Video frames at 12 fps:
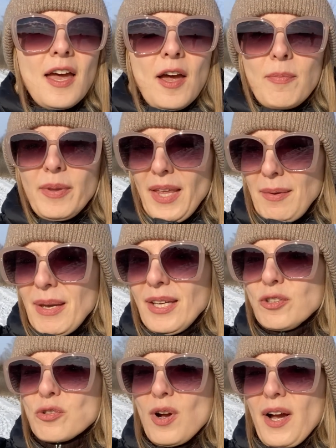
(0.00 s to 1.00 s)
but they may
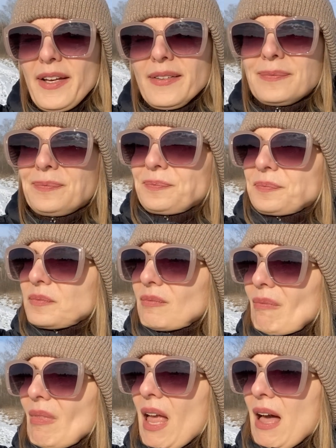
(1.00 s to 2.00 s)
try
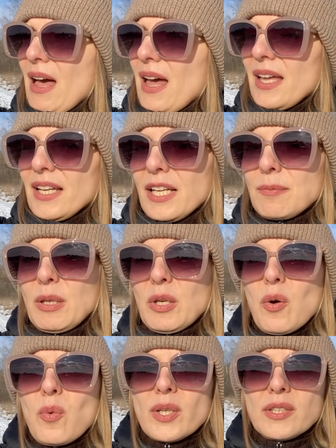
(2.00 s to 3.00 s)
and let me know
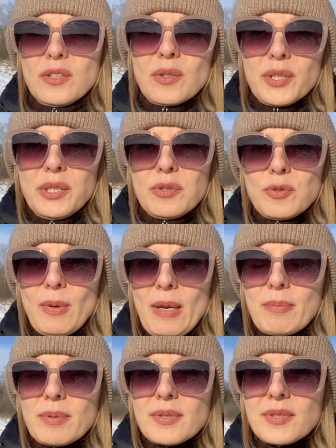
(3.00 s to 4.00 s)
what your
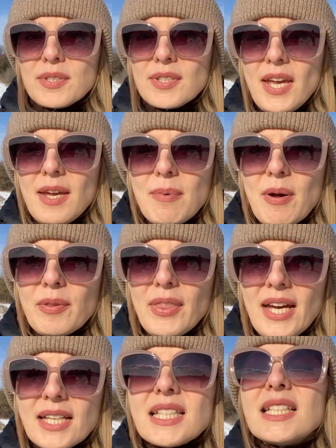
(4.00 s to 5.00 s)
newspapers say about
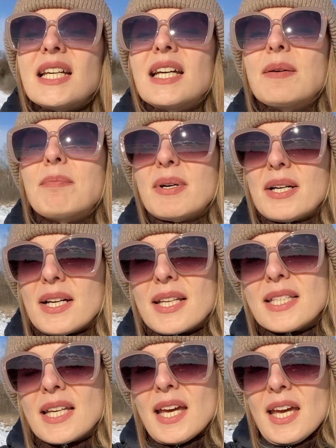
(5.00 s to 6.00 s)
that but
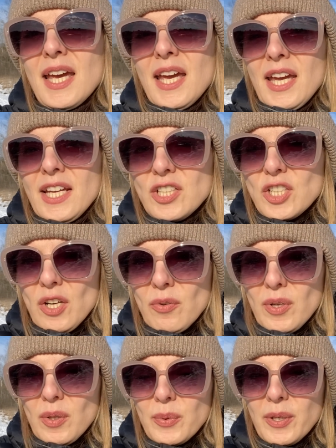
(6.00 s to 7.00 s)
in
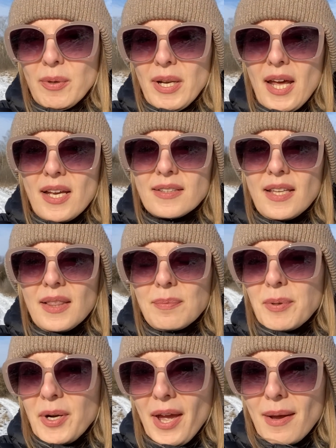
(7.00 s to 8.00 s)
general we realize that
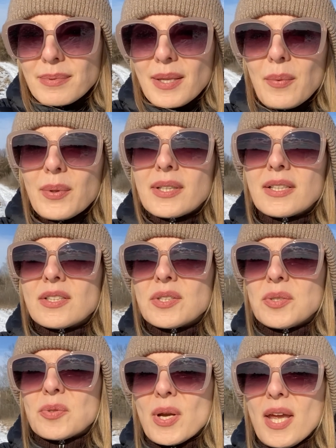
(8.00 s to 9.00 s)
perhaps they will
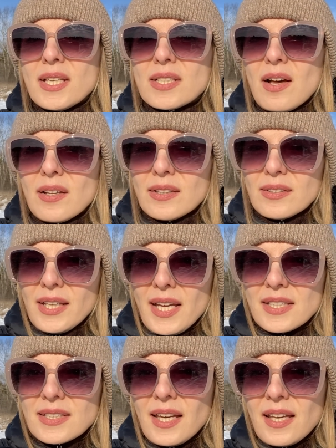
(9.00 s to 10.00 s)
concentrate on
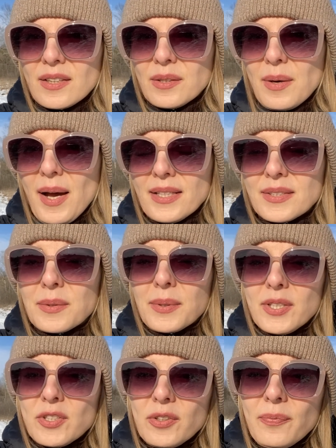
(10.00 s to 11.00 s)
Donetsk and Luhansk
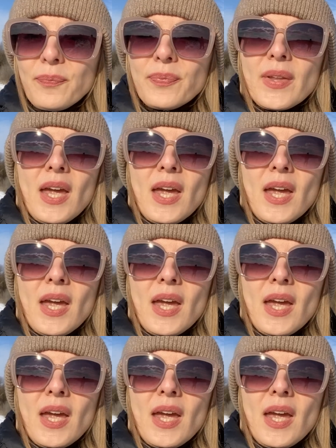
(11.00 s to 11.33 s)
region